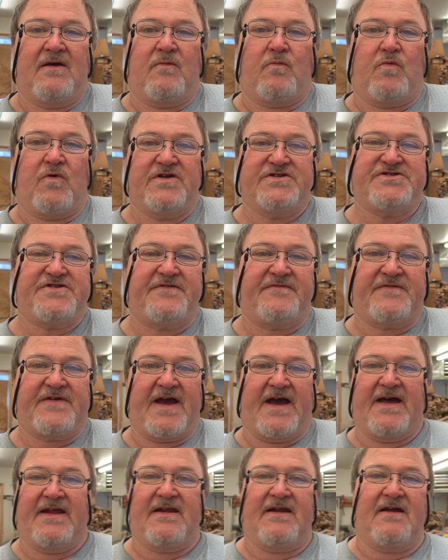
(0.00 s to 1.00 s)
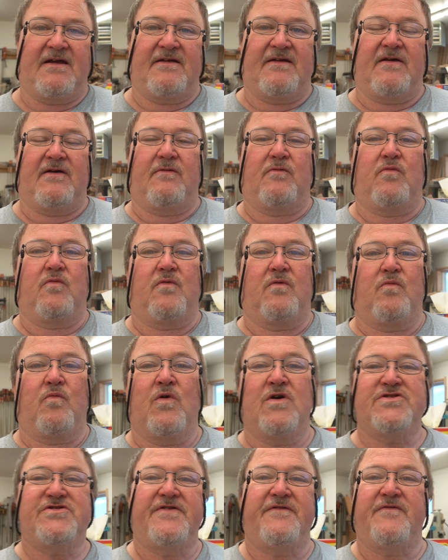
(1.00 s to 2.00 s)
Once you've
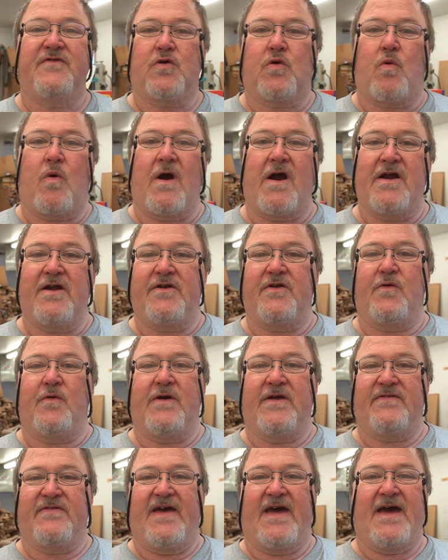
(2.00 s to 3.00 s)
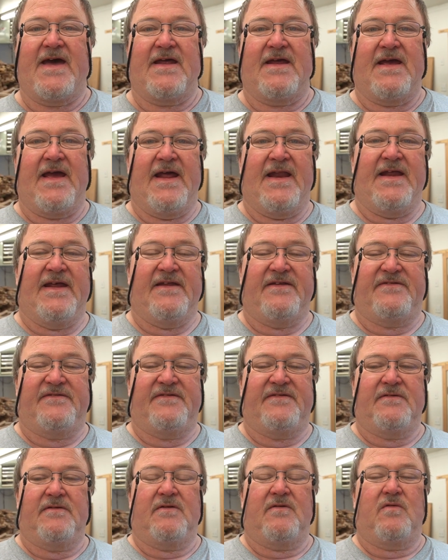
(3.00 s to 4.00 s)
acquired doing that and
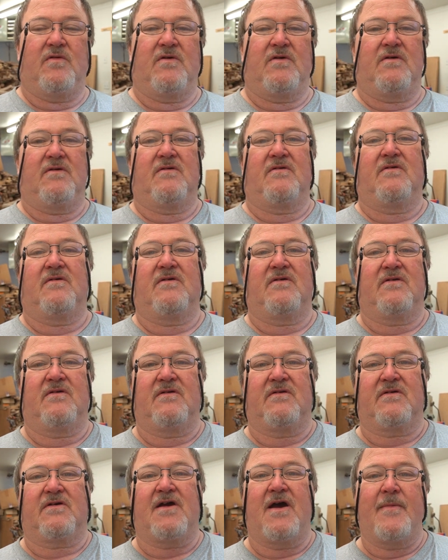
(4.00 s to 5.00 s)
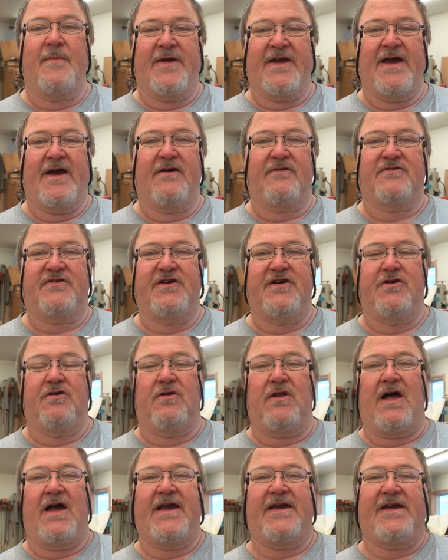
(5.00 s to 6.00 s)
it's coming out to your
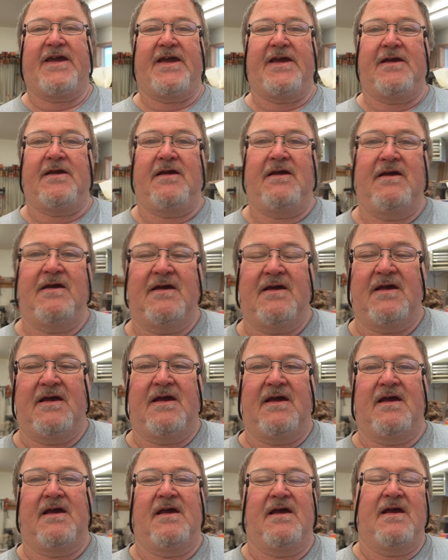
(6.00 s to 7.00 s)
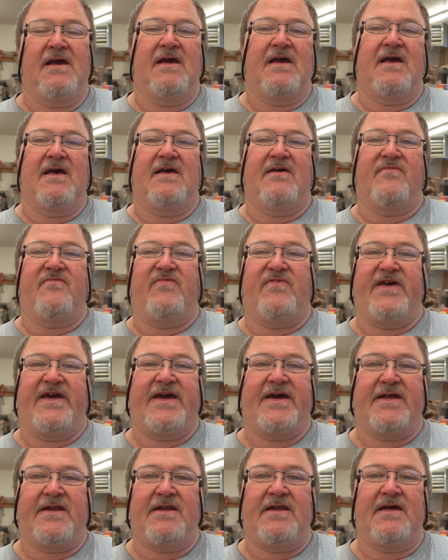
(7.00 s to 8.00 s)
liking,
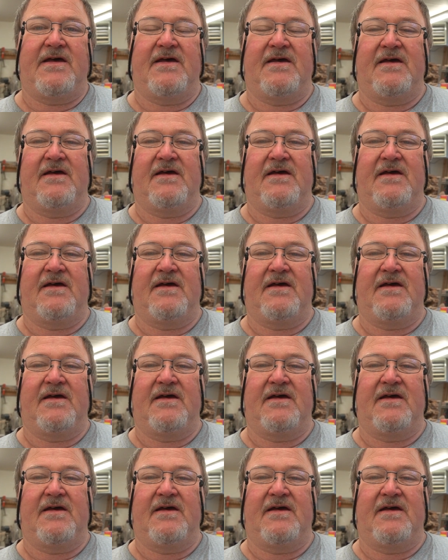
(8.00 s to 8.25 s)
then